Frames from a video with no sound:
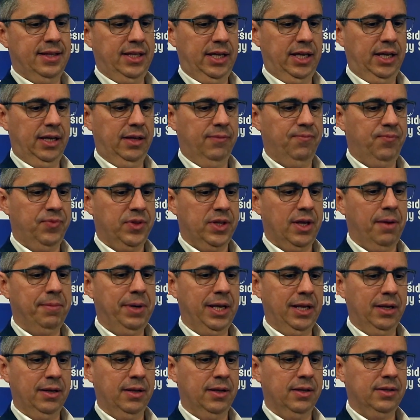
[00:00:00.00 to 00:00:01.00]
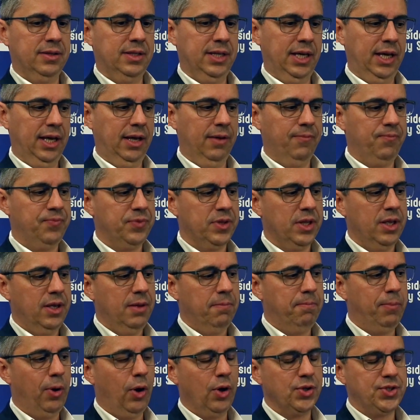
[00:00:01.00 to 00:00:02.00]
the
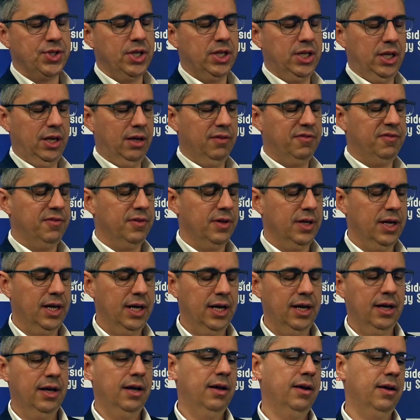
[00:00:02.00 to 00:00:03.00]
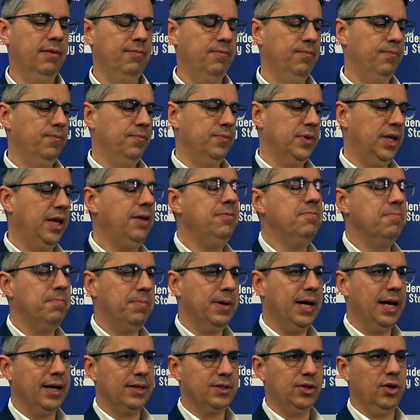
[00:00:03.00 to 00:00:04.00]
positive
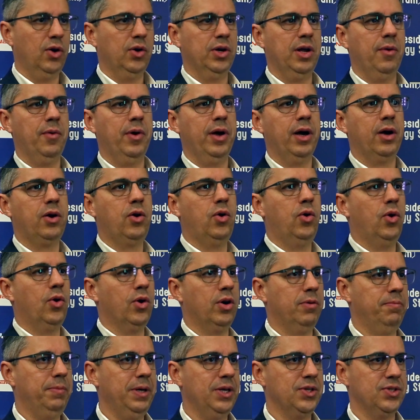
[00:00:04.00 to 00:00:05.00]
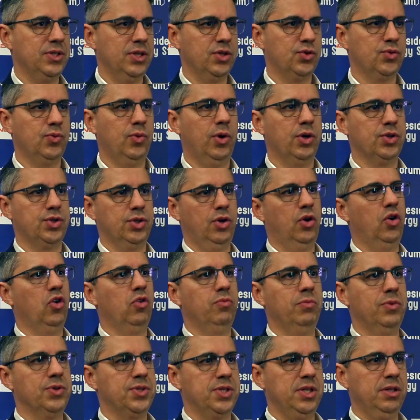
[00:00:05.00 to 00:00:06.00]
impact on our core business was
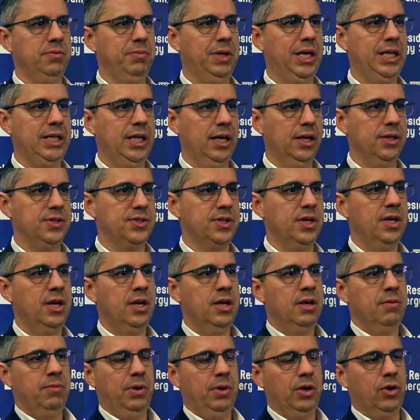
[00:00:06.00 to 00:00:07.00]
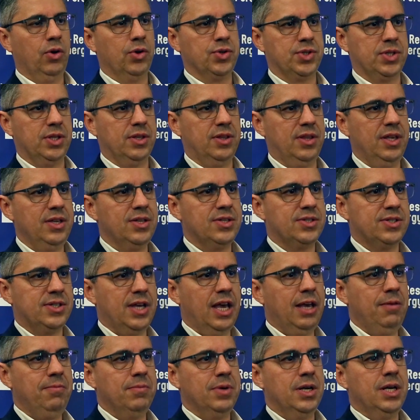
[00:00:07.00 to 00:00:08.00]
almost immediate, because this
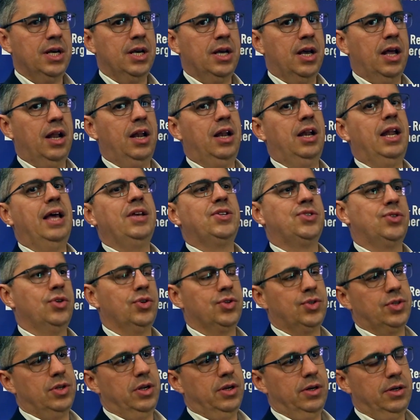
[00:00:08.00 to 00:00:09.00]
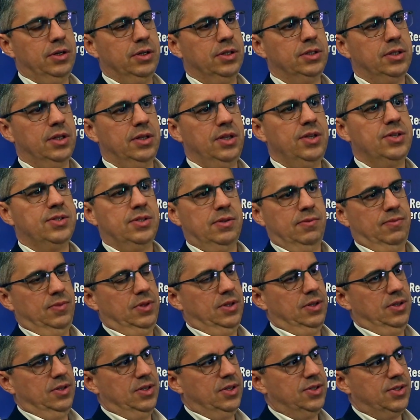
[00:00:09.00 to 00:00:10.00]
same lessons learned,
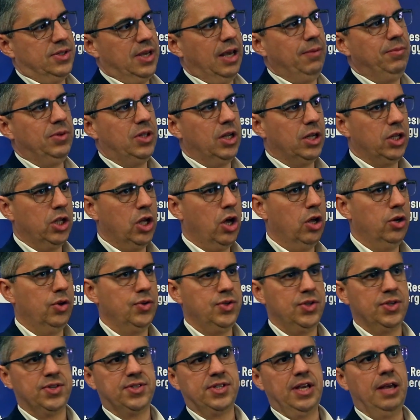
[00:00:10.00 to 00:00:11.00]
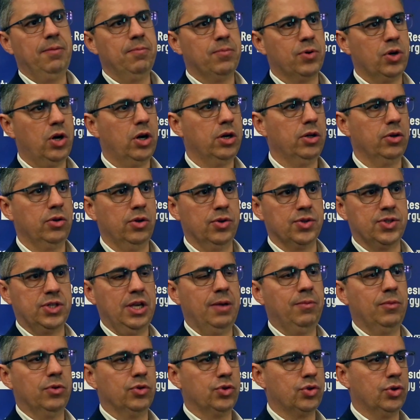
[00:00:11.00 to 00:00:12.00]
the same technology, same protocol,
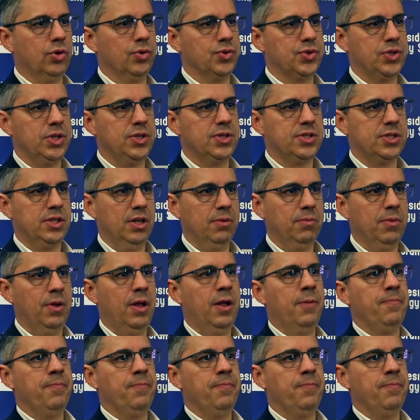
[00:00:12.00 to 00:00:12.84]
same control system,